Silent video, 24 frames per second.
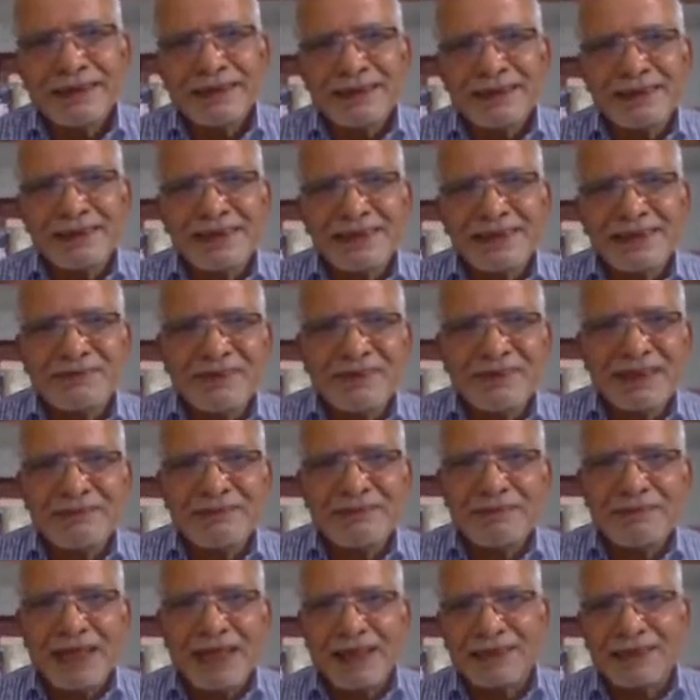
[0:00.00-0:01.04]
This is
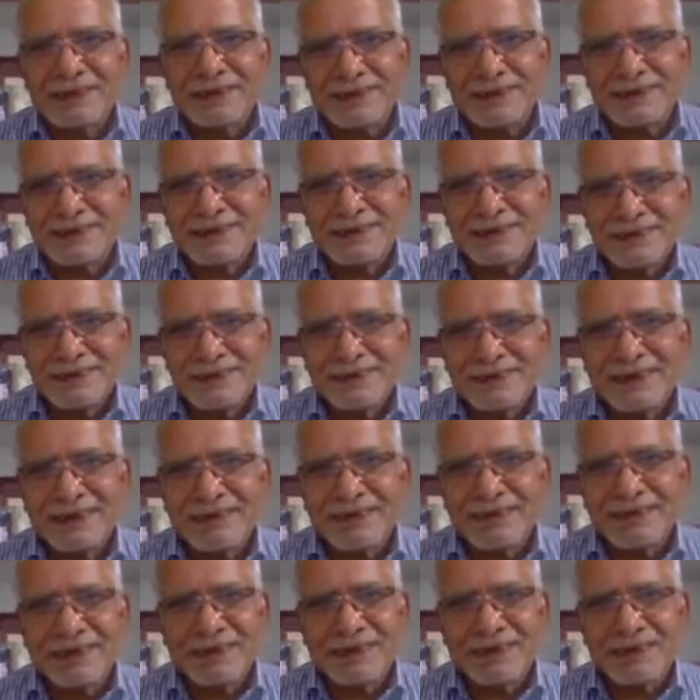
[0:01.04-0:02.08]
William Marris,
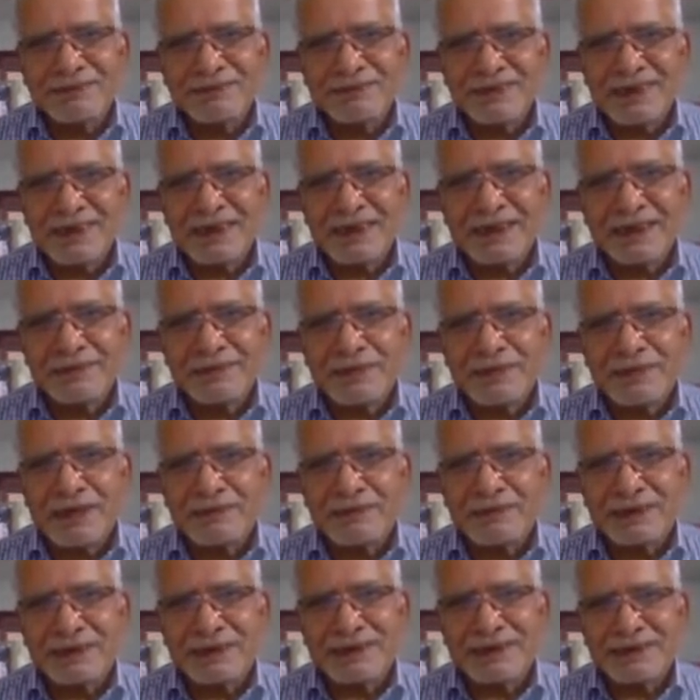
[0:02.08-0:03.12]
governor of United
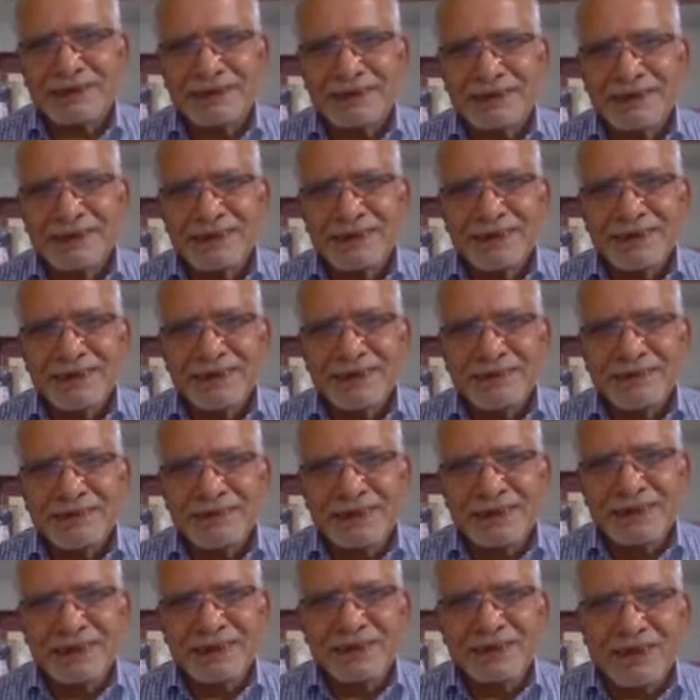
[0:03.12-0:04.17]
Province,
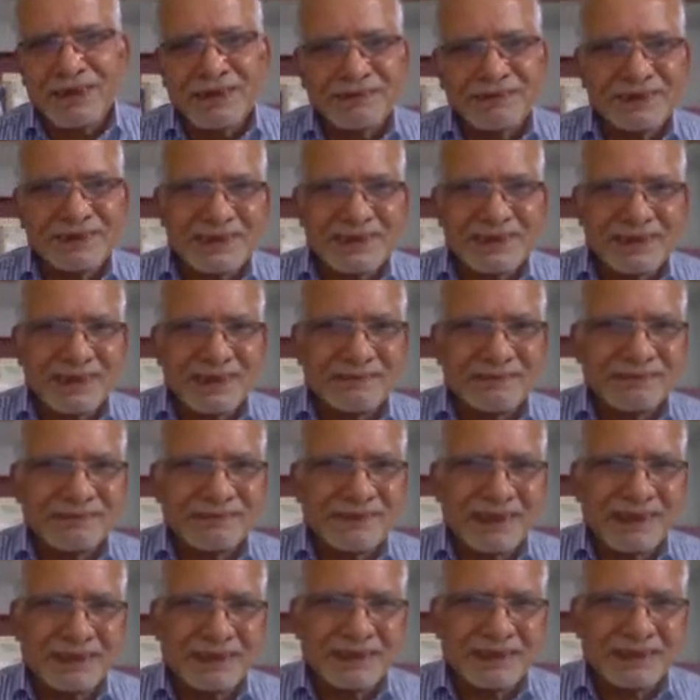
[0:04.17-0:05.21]
with his office staff
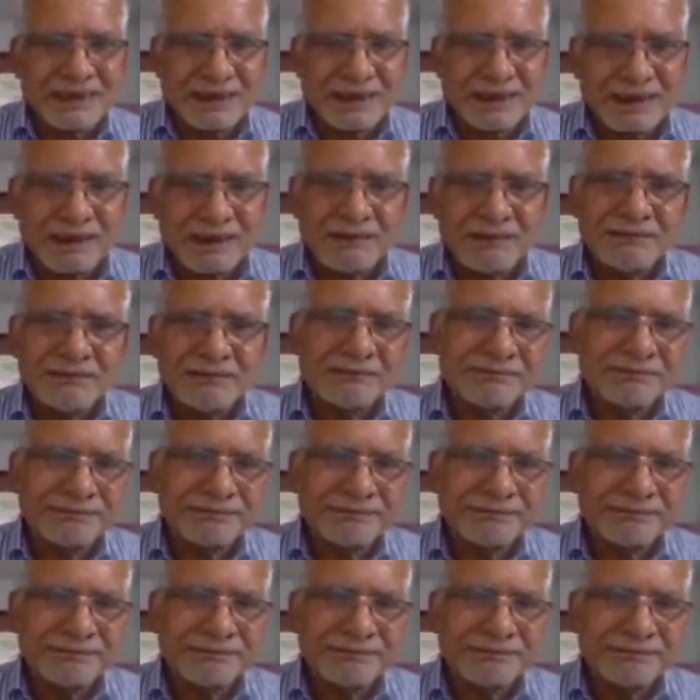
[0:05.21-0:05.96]
at Lucknow.